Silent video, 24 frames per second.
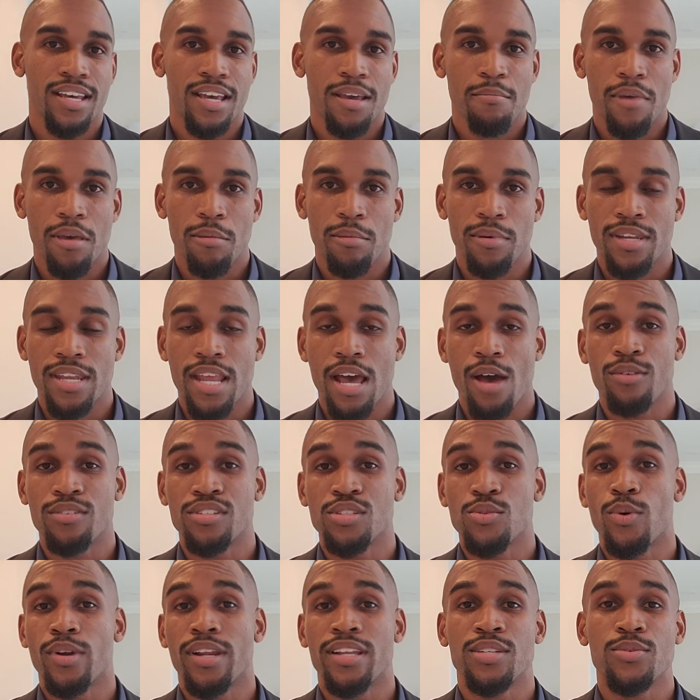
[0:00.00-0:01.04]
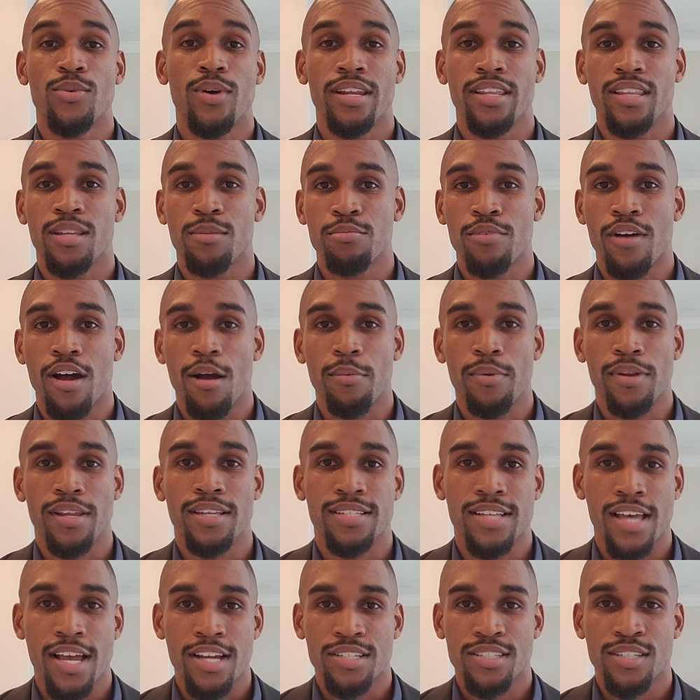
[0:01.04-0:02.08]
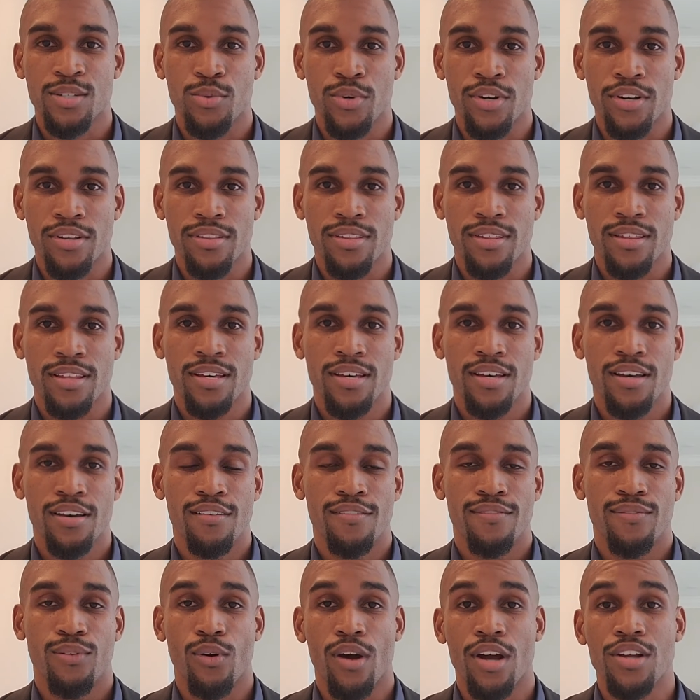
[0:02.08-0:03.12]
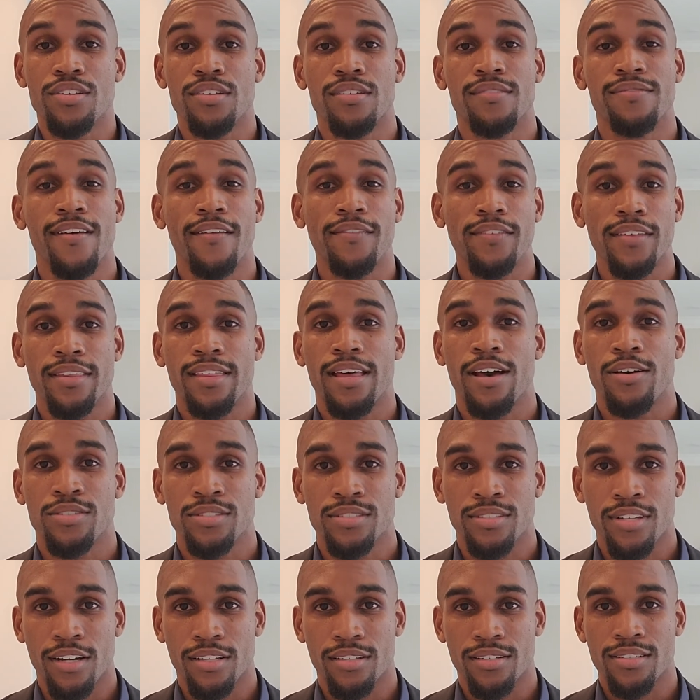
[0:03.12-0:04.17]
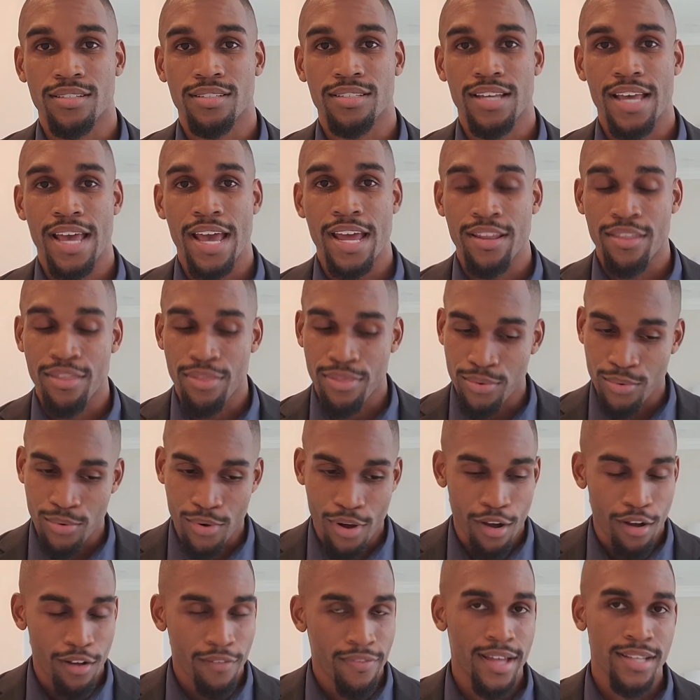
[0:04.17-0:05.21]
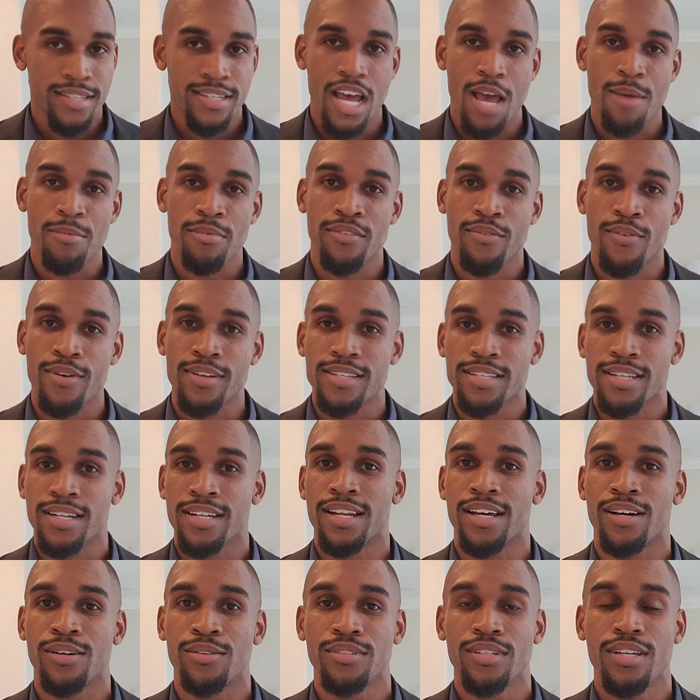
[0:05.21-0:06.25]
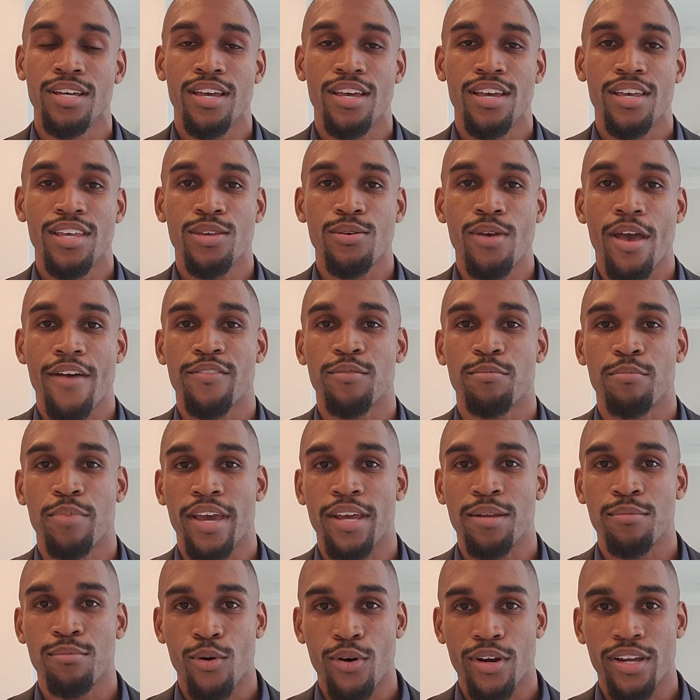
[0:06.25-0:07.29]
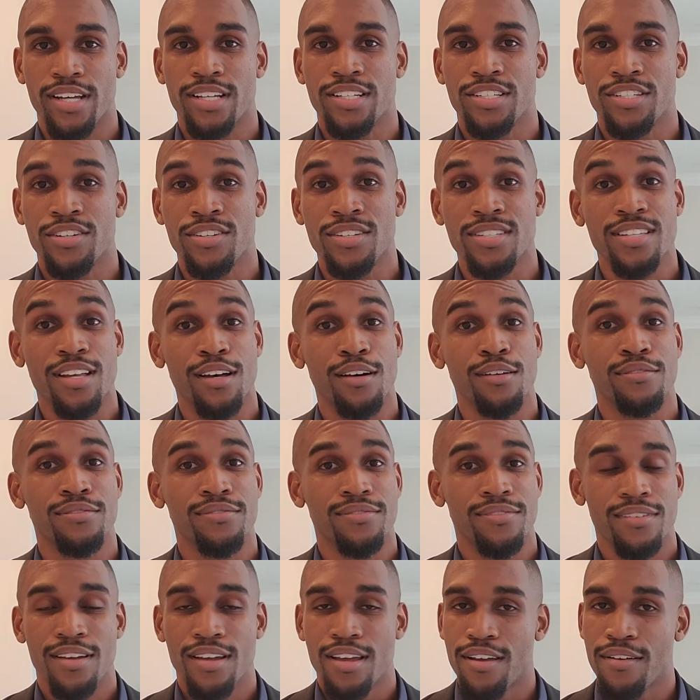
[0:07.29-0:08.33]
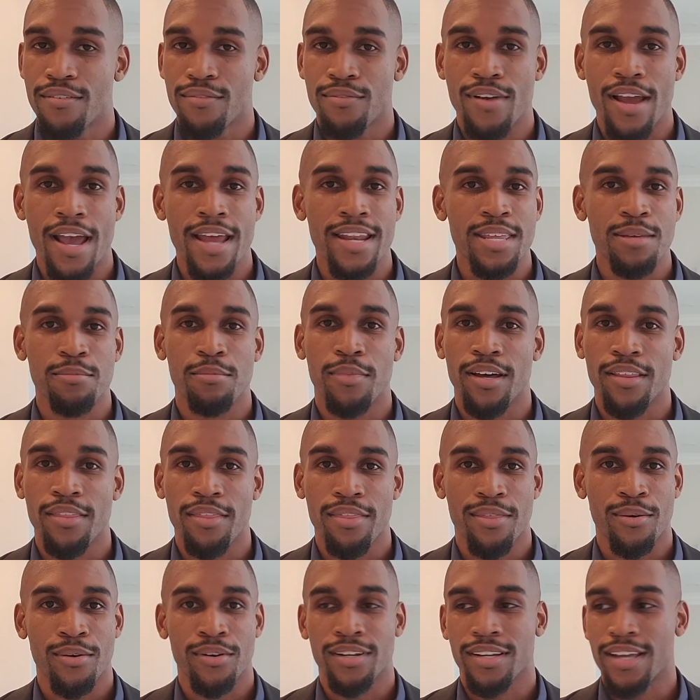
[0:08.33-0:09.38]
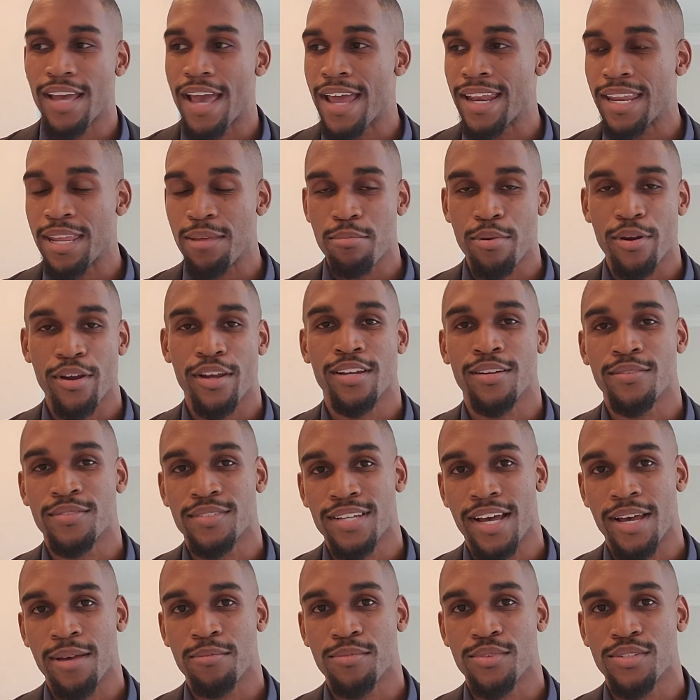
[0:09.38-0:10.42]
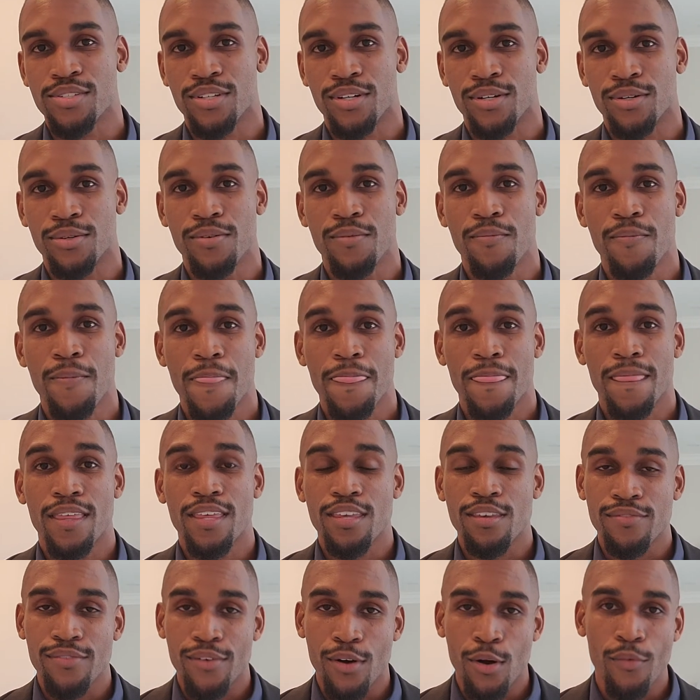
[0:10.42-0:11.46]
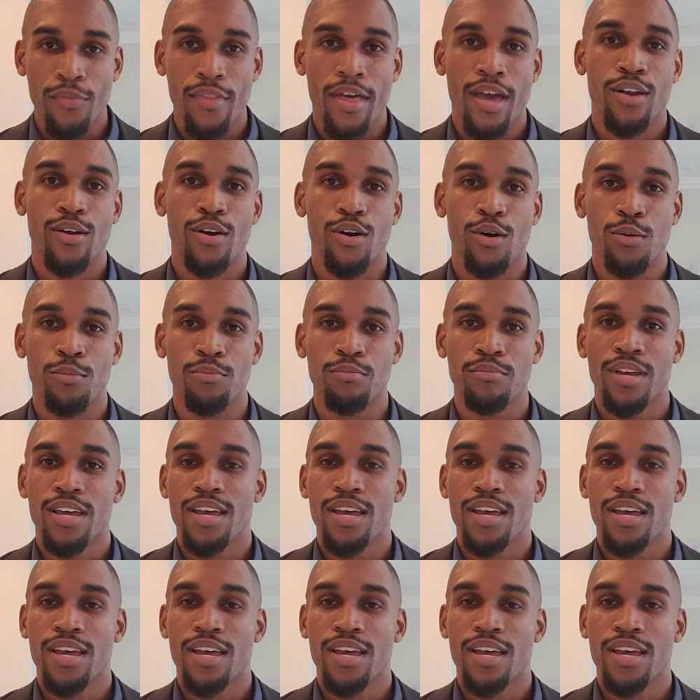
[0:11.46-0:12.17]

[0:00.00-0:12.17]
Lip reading: maybe now in 2020, the property is actually worth $450,000. And through all of that time you rented it out, you haven't paid mortgage yourself for any month or any period of time. So you own that home